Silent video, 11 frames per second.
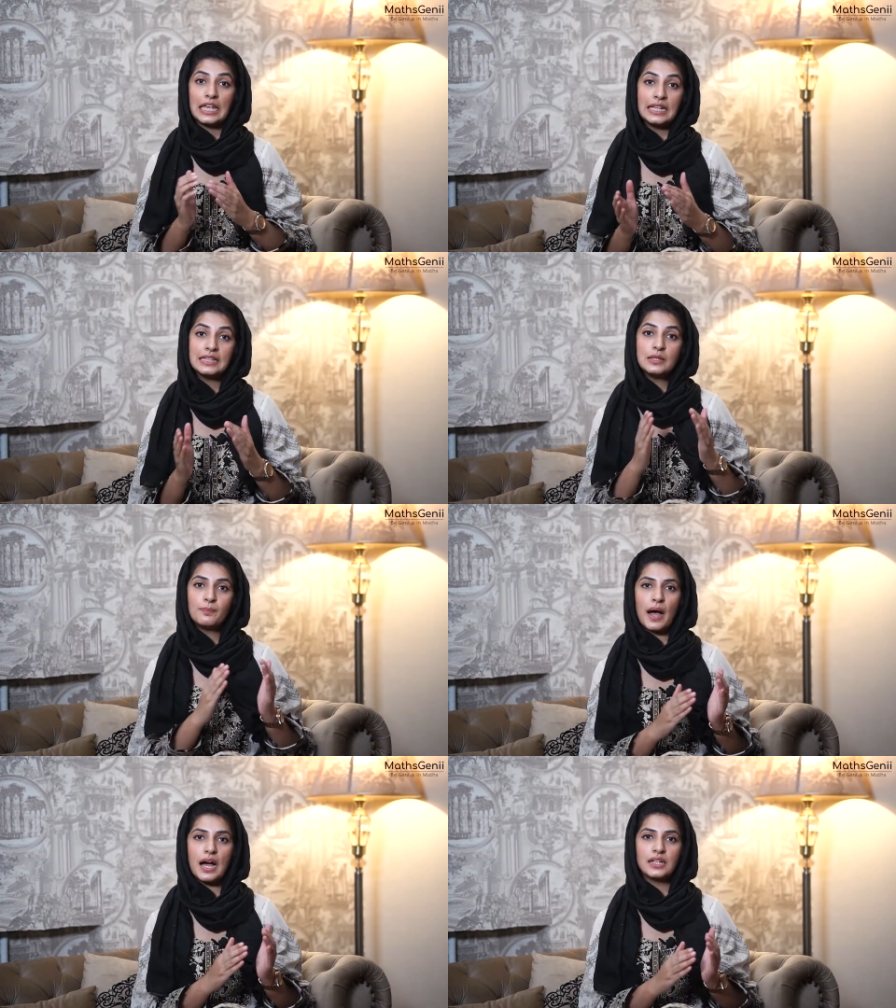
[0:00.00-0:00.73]
In the
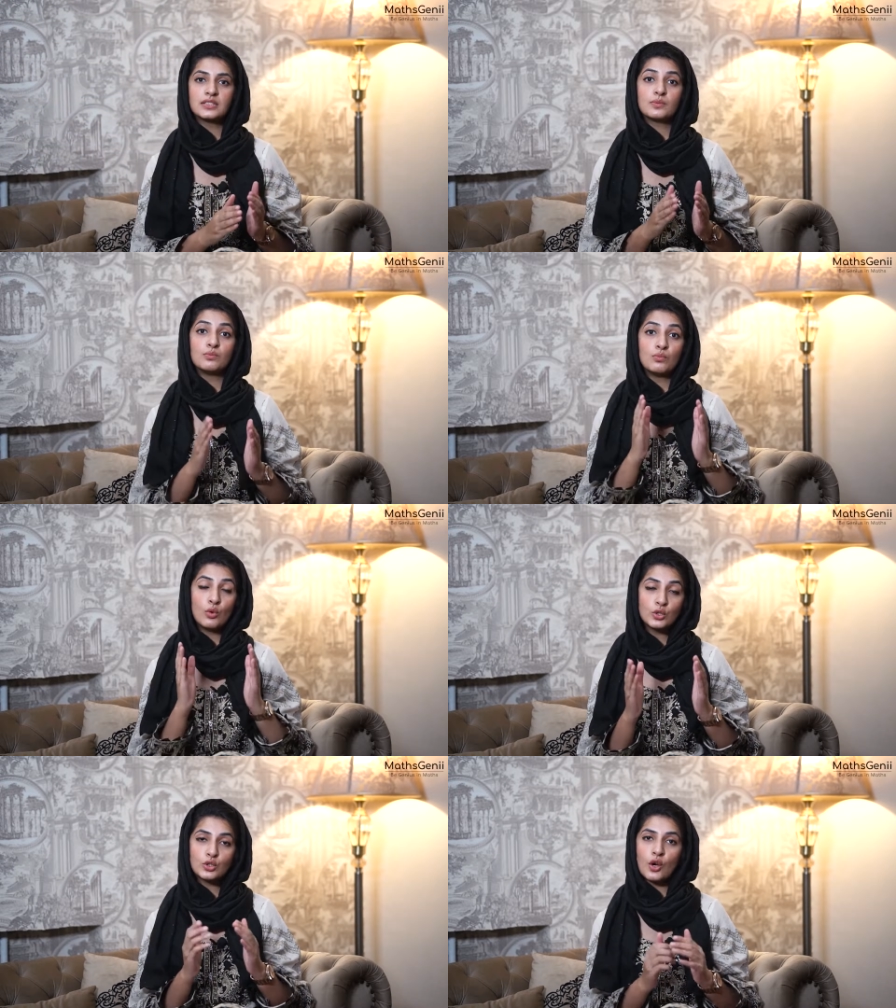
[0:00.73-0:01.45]
past,
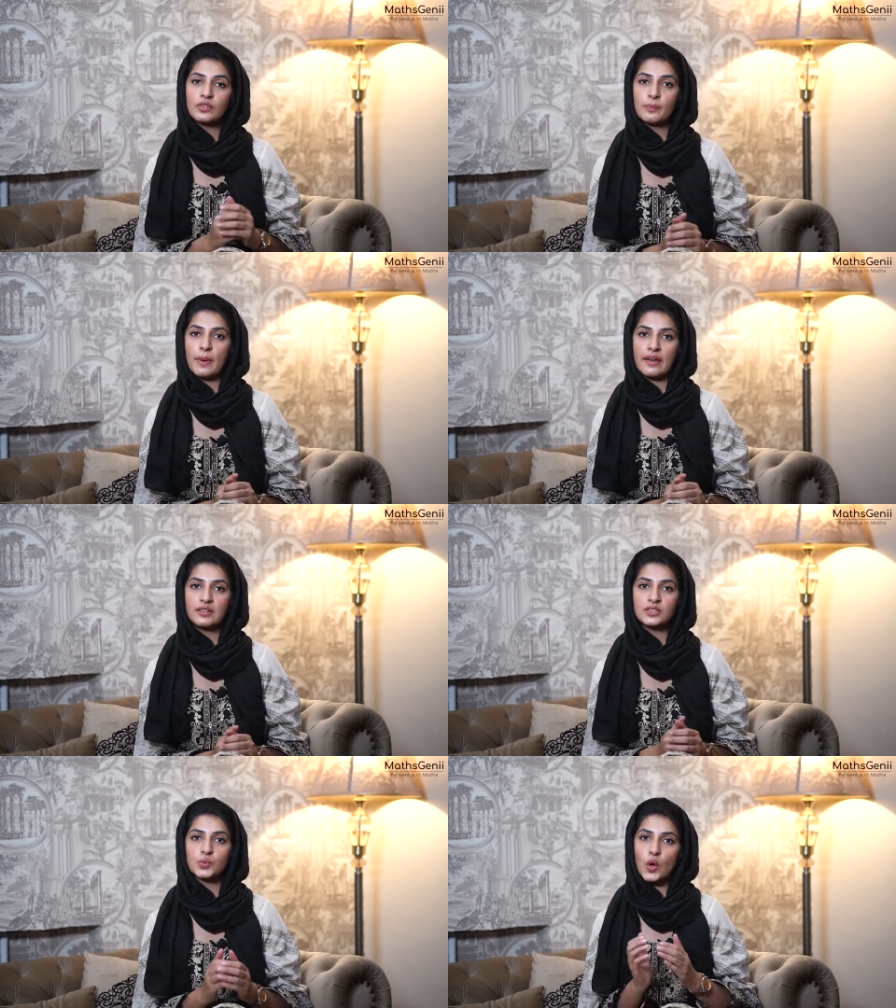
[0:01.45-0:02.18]
most of the
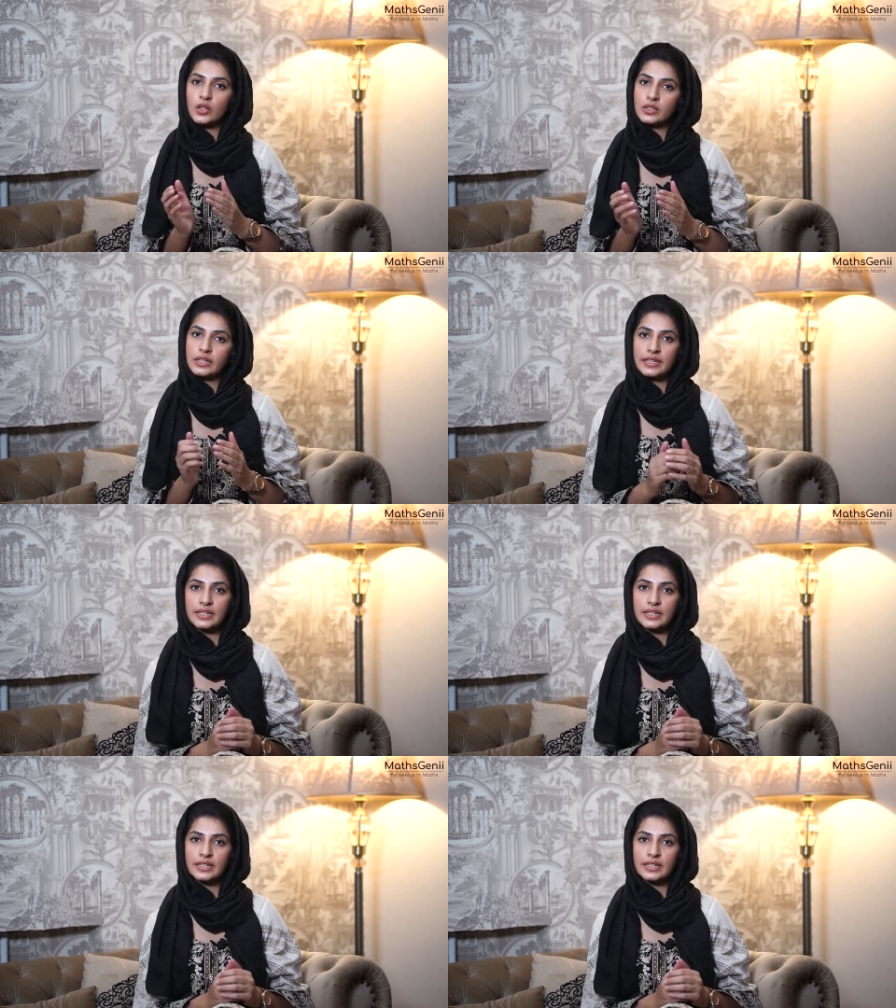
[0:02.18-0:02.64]
parents wanted